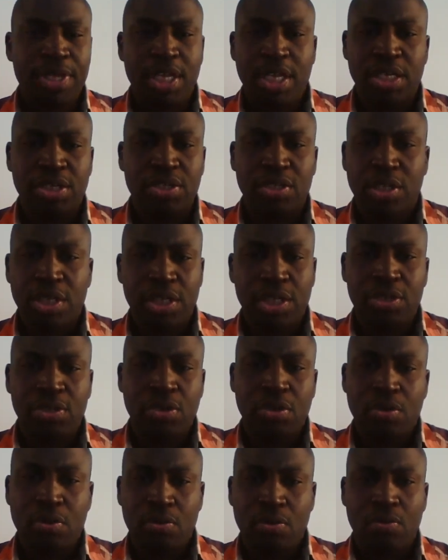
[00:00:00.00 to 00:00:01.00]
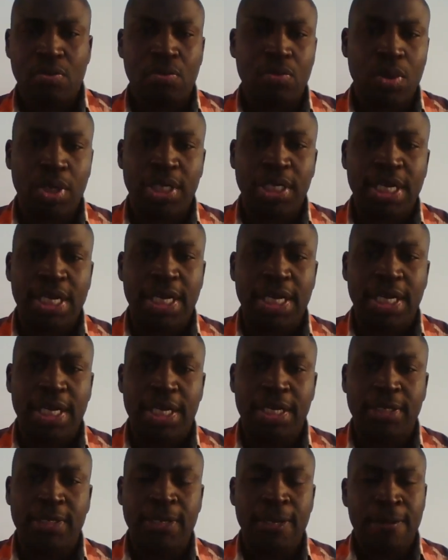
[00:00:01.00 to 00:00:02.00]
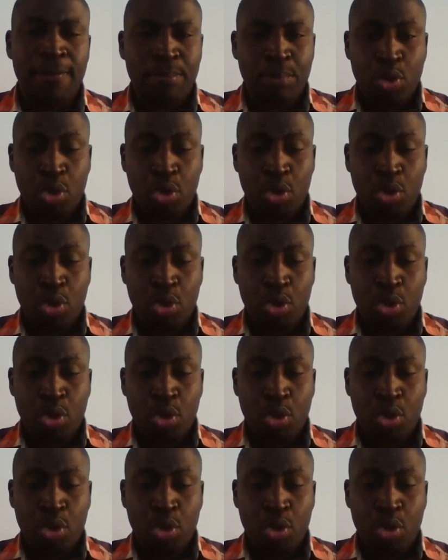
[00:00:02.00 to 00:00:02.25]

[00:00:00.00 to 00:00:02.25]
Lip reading: PhDs or what that is.